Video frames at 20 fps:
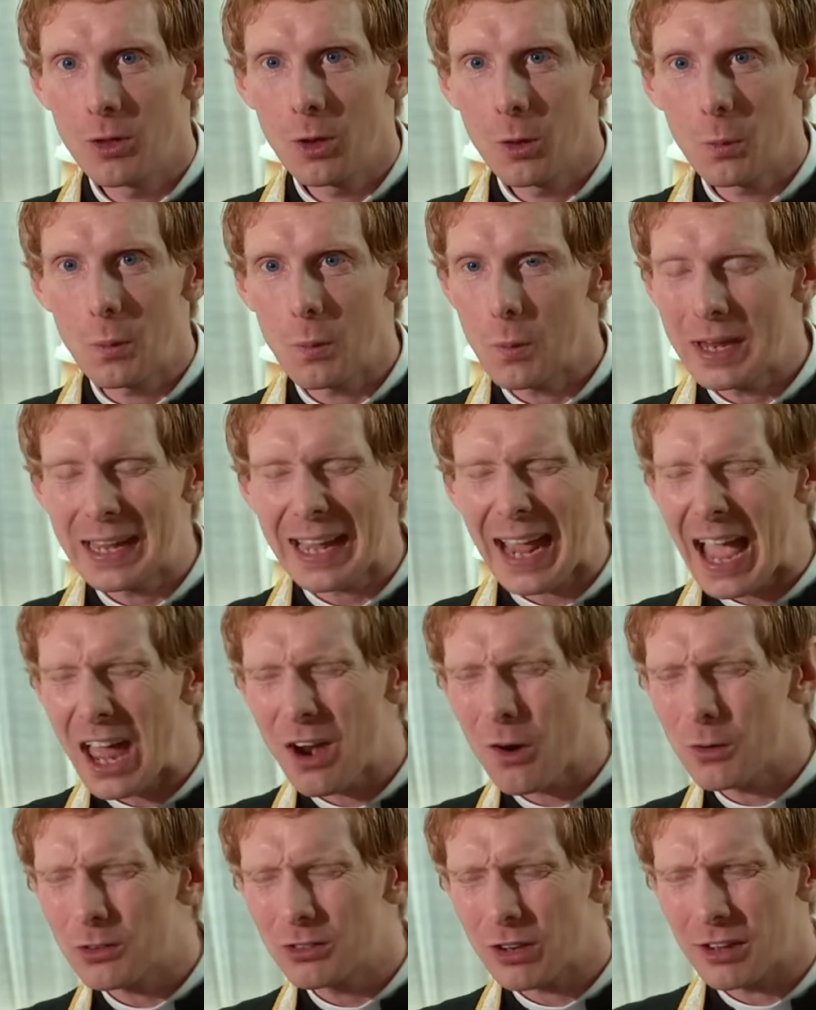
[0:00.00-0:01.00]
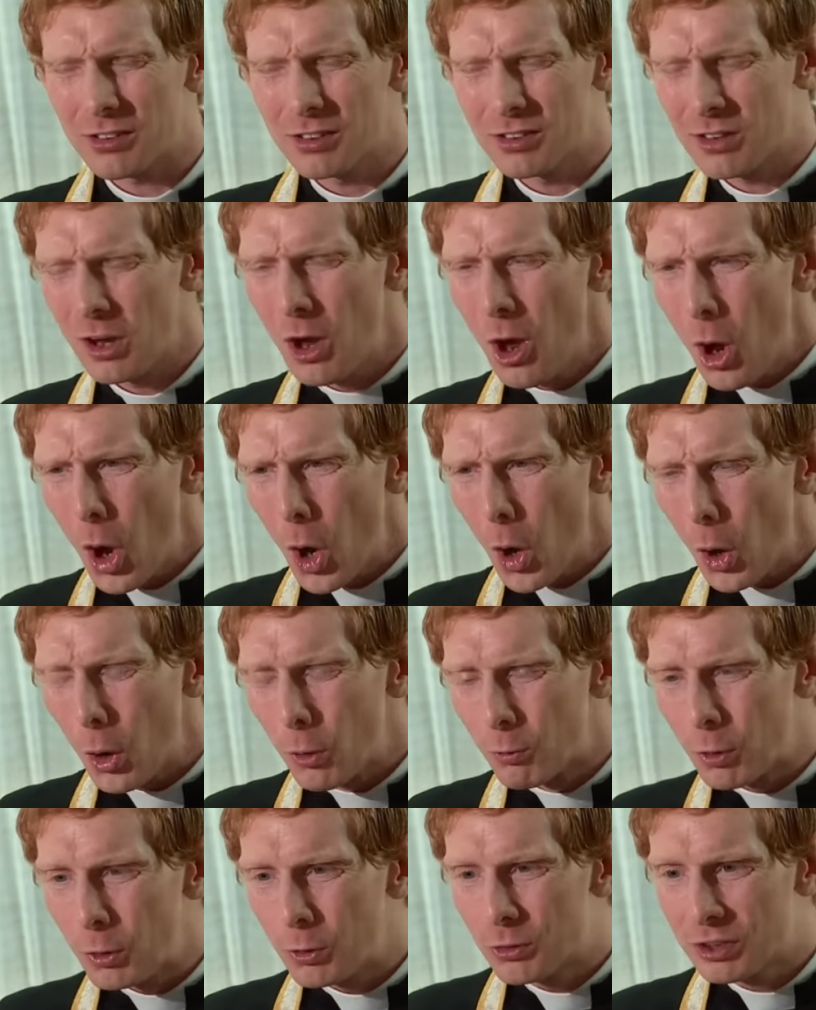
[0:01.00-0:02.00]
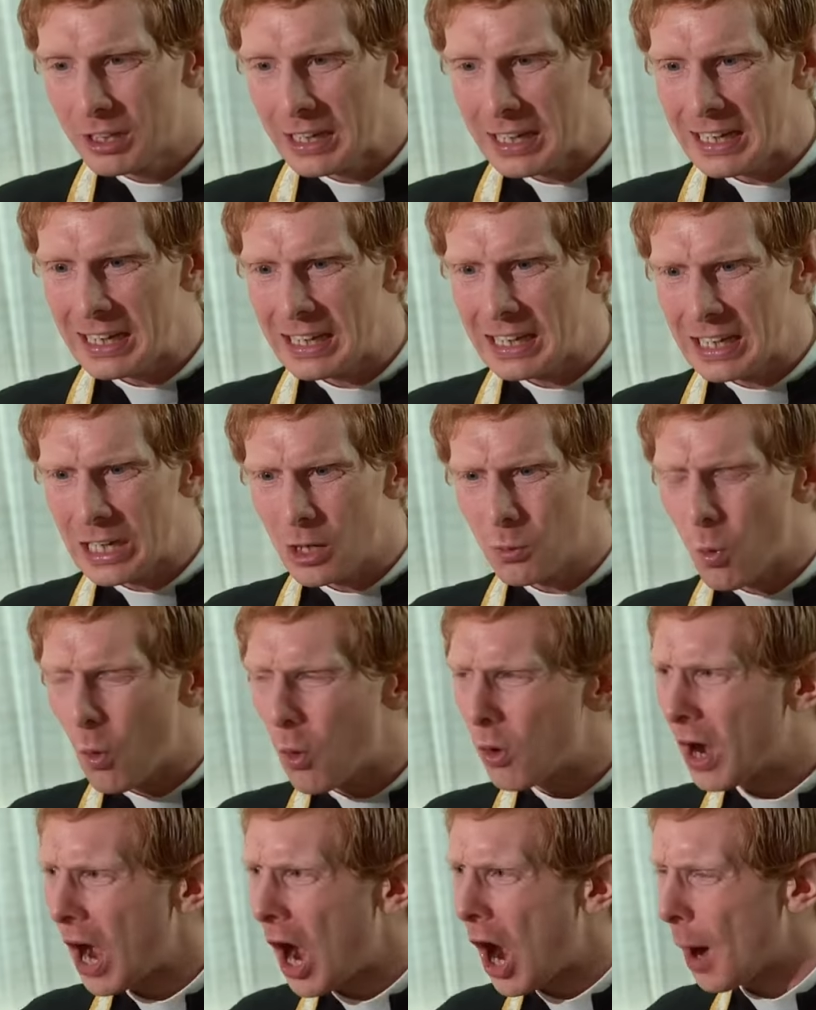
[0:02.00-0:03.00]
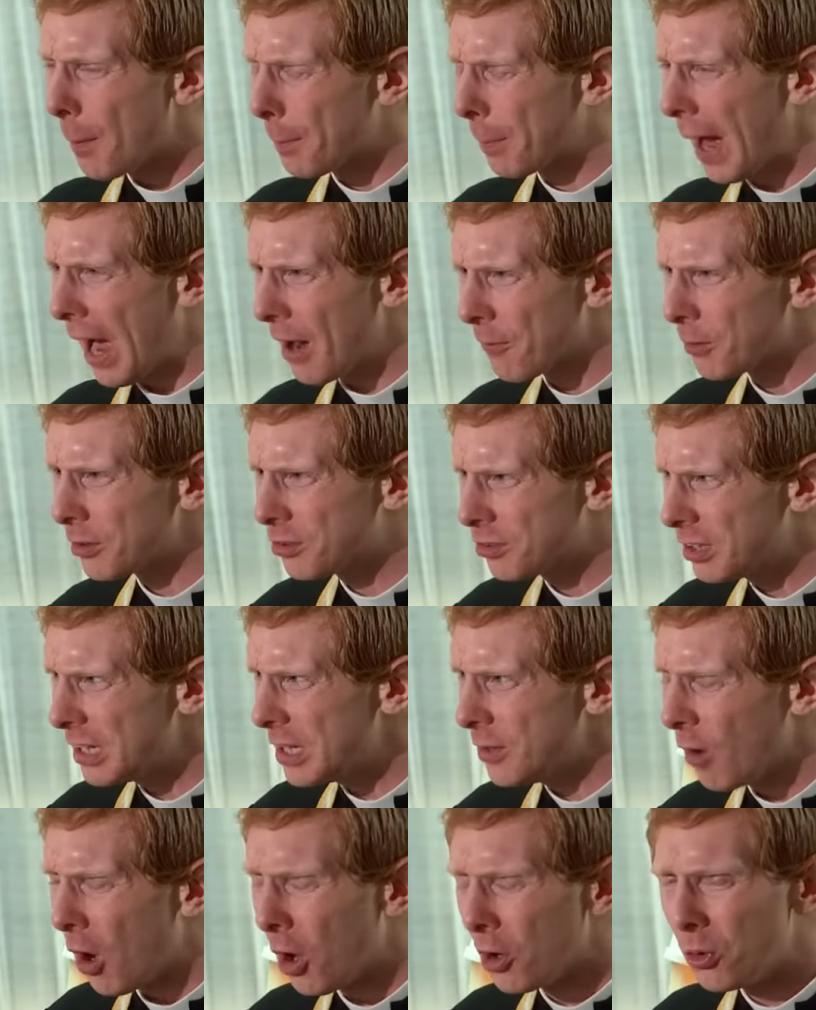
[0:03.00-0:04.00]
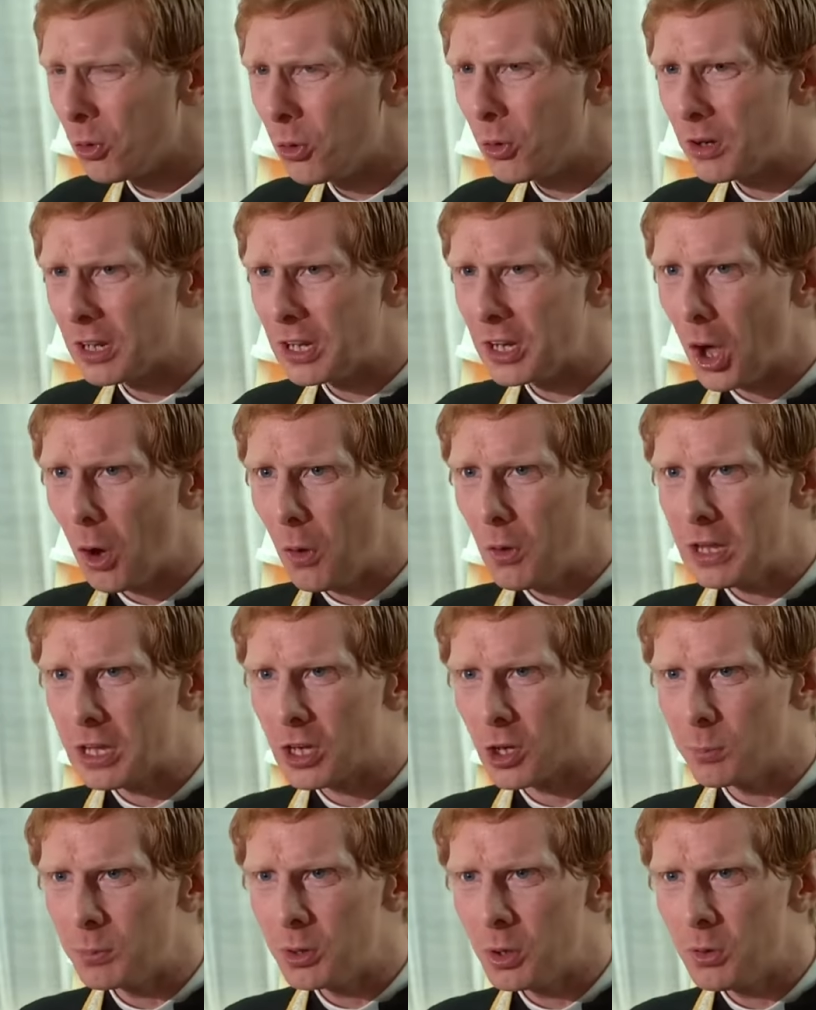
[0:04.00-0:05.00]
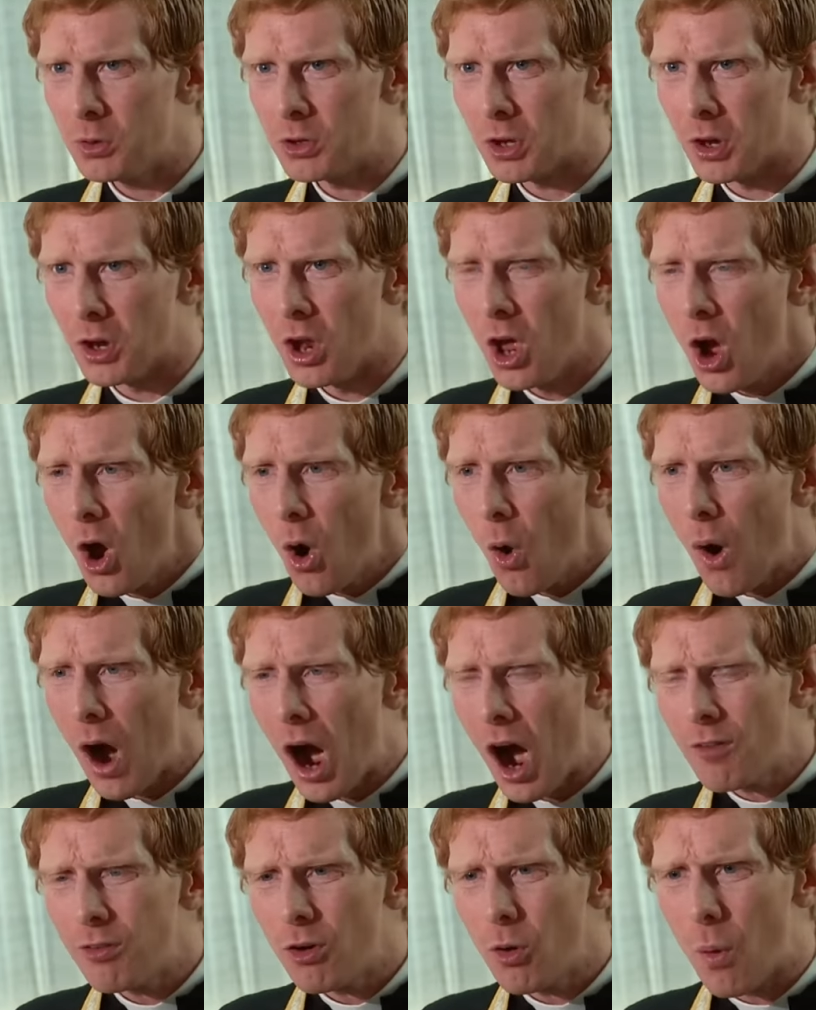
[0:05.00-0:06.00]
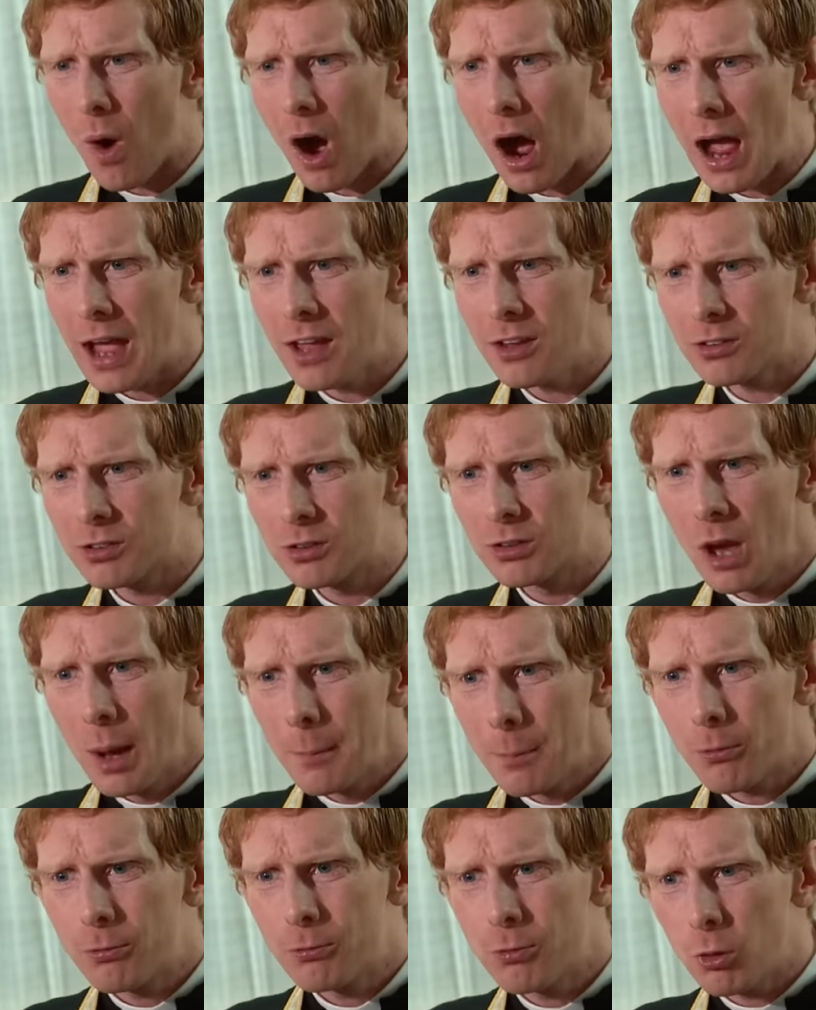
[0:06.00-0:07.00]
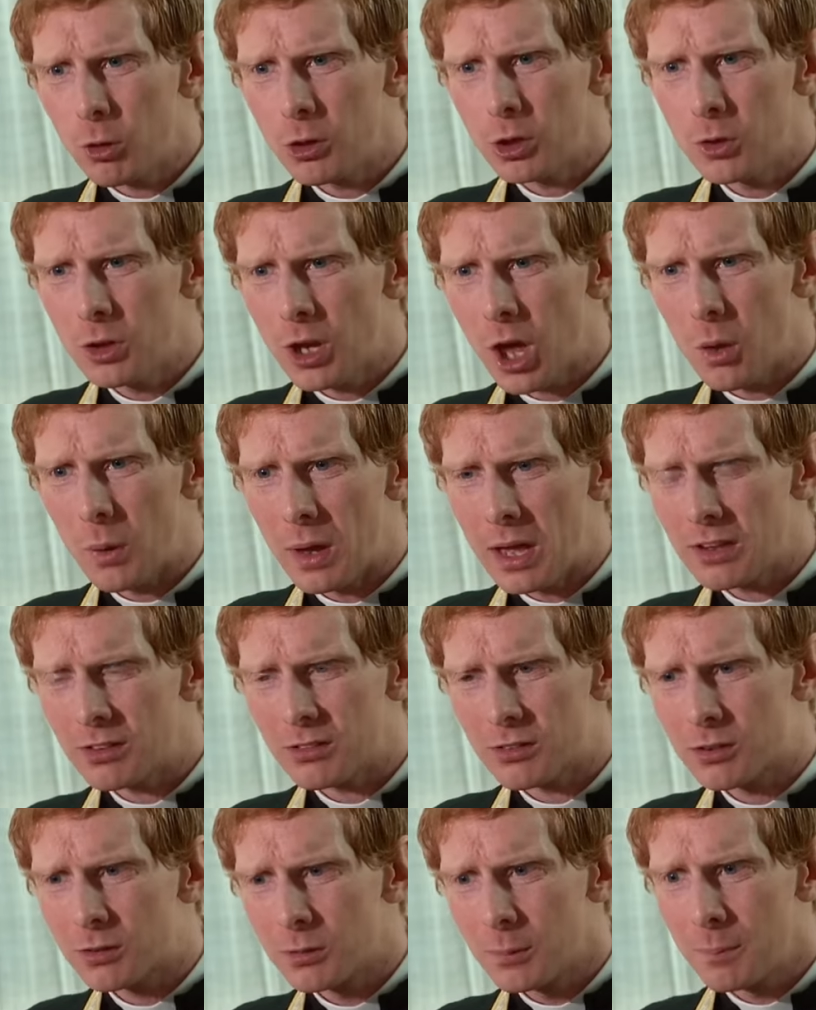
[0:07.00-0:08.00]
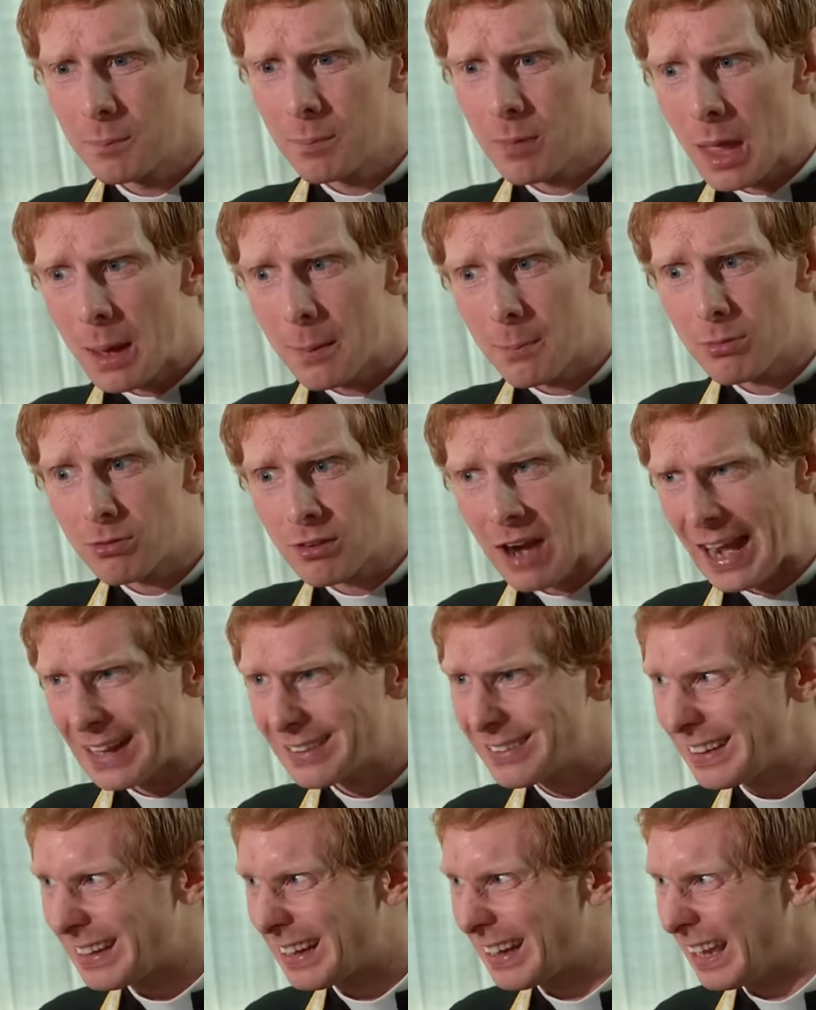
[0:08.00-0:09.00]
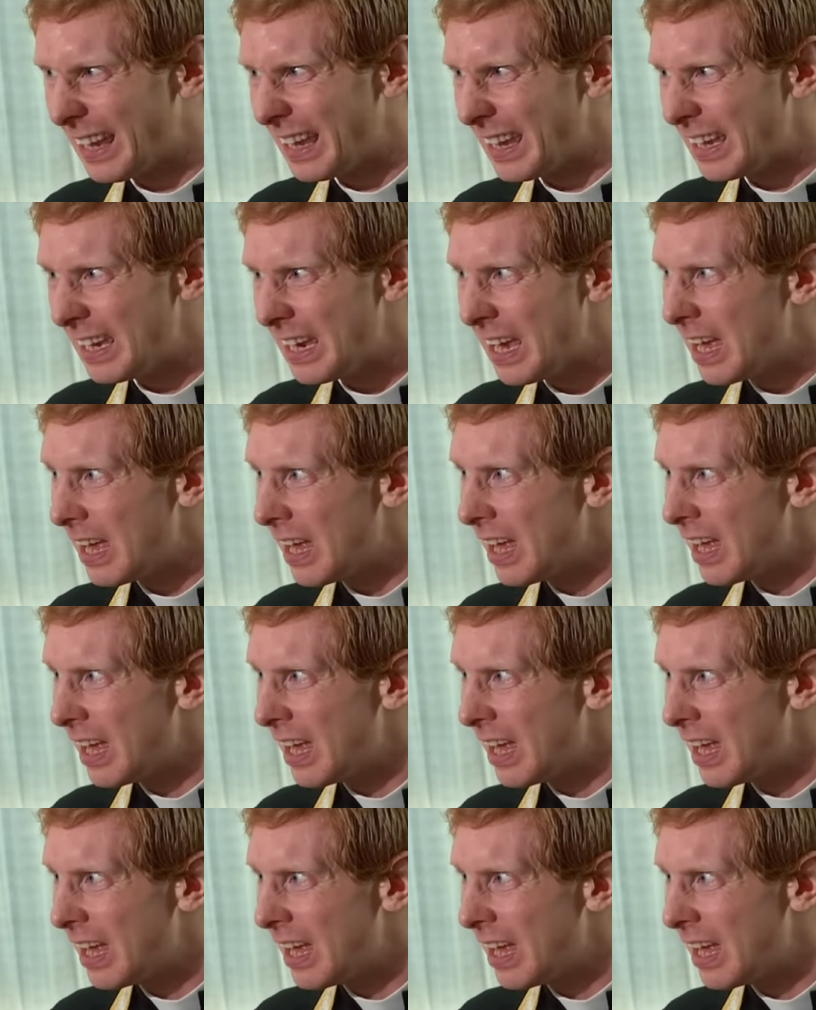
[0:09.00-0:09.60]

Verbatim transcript: We cannot just routinely walk up and receive our Lord in Holy Communion, or otherwise, before you know it, practically,